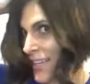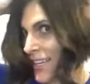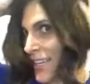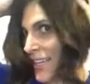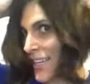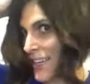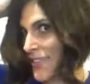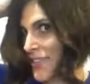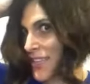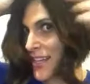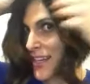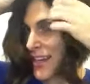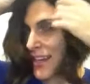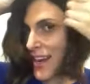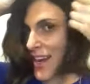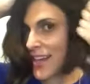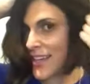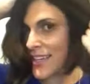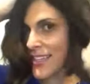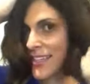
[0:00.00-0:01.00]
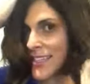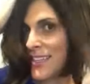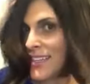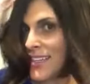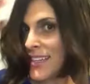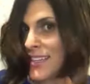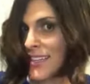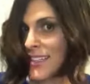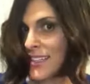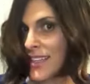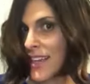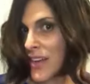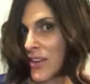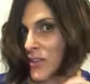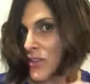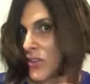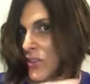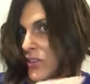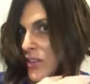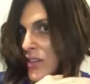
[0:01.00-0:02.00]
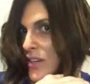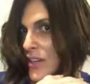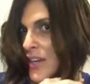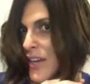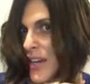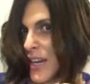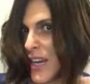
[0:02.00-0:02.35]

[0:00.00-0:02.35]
it gives it a nice tousle look.